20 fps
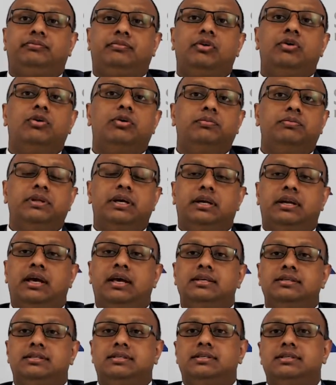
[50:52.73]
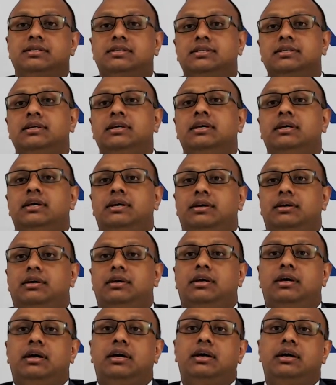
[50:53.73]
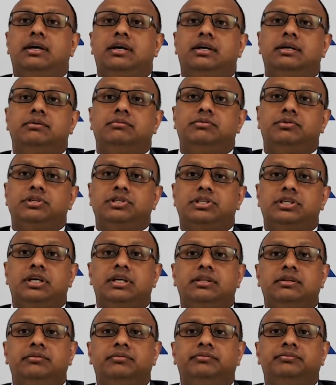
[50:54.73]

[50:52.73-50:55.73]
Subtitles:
Hope that answers, Rishad.